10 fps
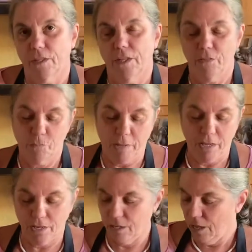It's
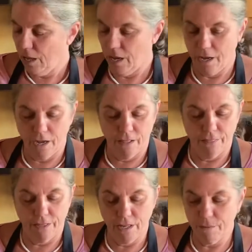pink.
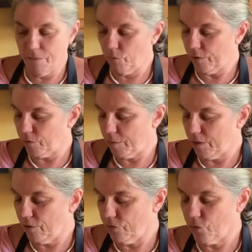Then the recipe
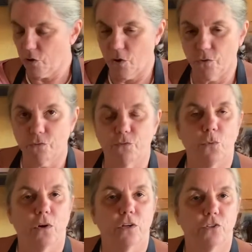also calls
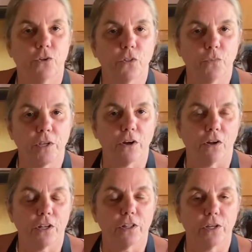for 2 to 3
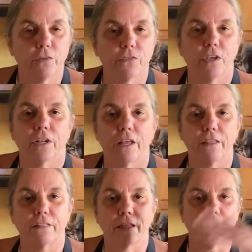garlic cloves, and I
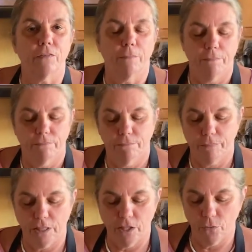think that's
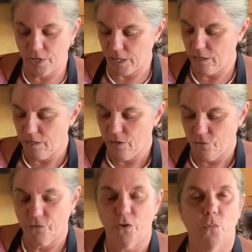baloney.
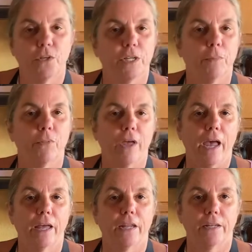So we double
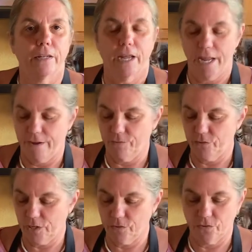that, and I have
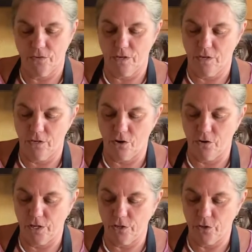6
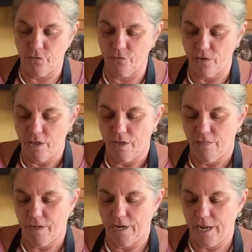garlic cloves
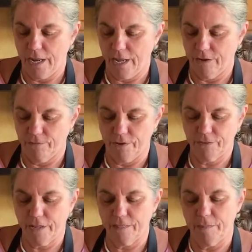that I've
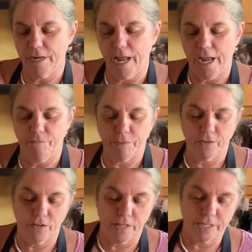cut them in half
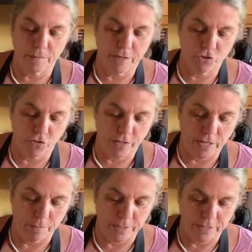because I like to make sure they
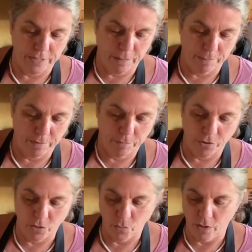get blended up
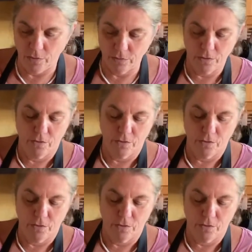pretty well.